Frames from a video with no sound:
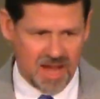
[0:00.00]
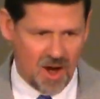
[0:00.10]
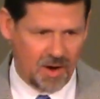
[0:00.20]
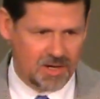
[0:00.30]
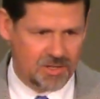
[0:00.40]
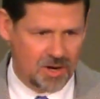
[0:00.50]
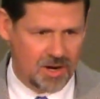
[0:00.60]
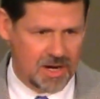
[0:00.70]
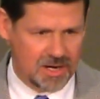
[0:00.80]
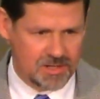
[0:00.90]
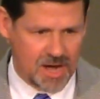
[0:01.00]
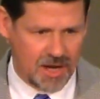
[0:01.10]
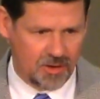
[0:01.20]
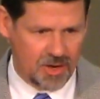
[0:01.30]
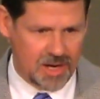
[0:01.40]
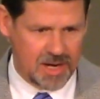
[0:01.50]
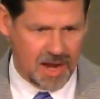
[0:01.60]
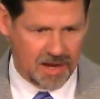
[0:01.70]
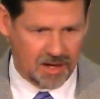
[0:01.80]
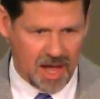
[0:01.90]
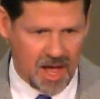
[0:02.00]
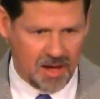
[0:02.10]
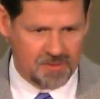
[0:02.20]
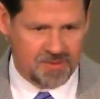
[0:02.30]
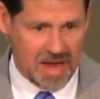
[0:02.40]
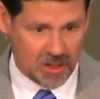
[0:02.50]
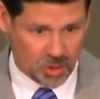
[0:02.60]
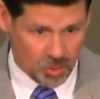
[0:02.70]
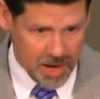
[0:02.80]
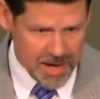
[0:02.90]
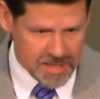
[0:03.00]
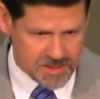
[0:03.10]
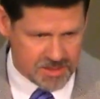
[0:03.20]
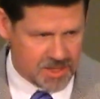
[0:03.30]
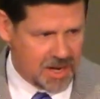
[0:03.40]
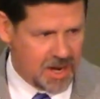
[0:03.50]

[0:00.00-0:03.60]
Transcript: character and integrity and love and grace,